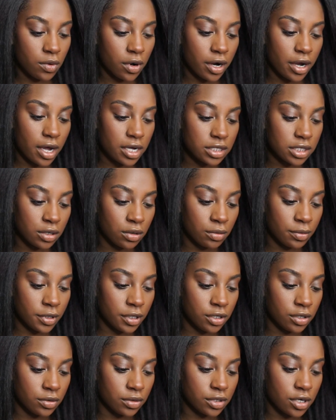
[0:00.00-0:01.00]
worry, I still will be
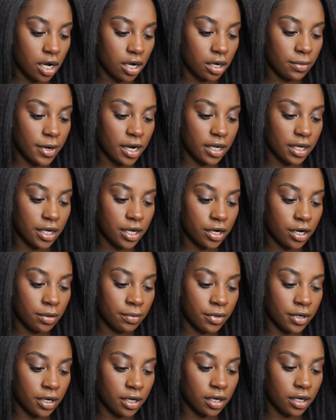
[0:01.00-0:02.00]
talking about it here,
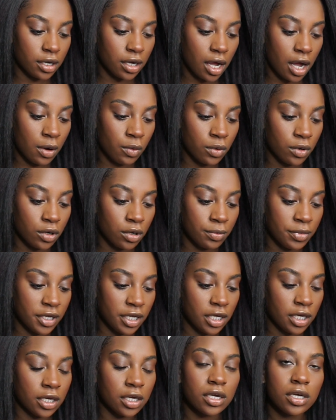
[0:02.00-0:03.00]
but I will
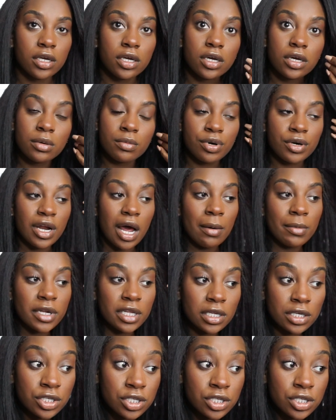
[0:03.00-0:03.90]
be predominantly